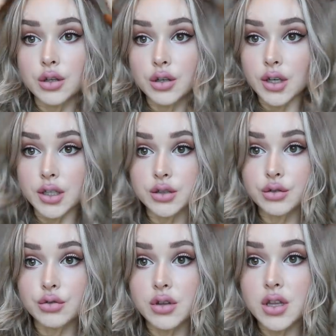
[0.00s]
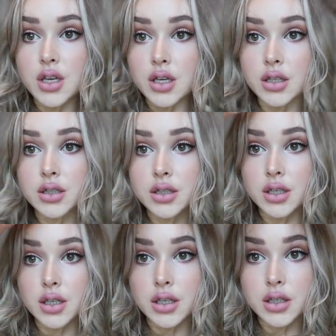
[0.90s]
Alright, so this
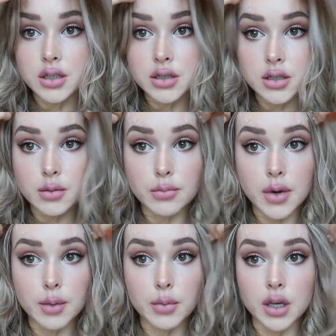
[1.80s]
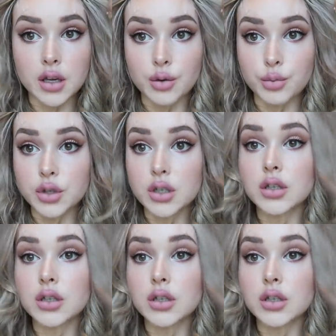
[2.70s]
is my makeup look.